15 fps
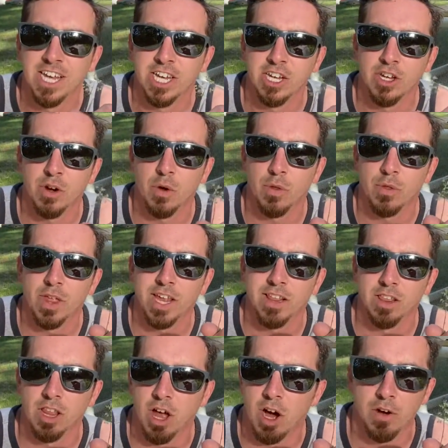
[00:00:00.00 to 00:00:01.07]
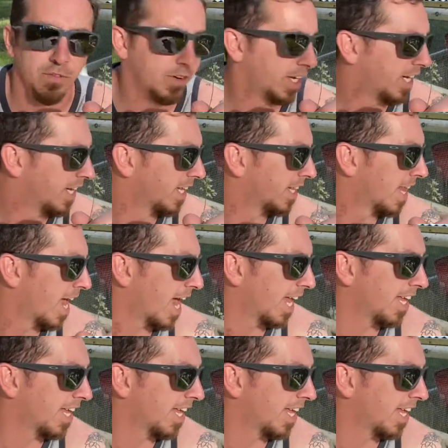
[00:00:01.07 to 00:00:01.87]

they love eating that.